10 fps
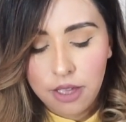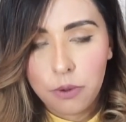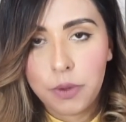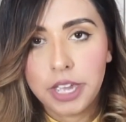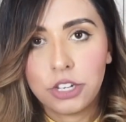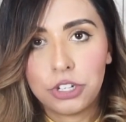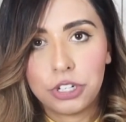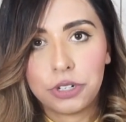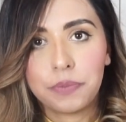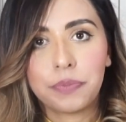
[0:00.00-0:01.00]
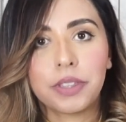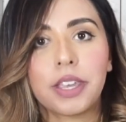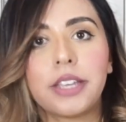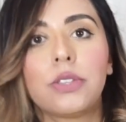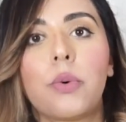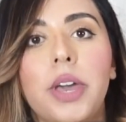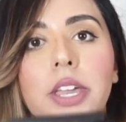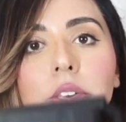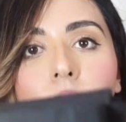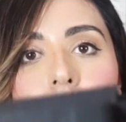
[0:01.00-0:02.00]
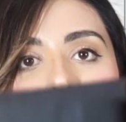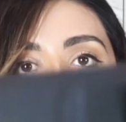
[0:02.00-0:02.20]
which is quite good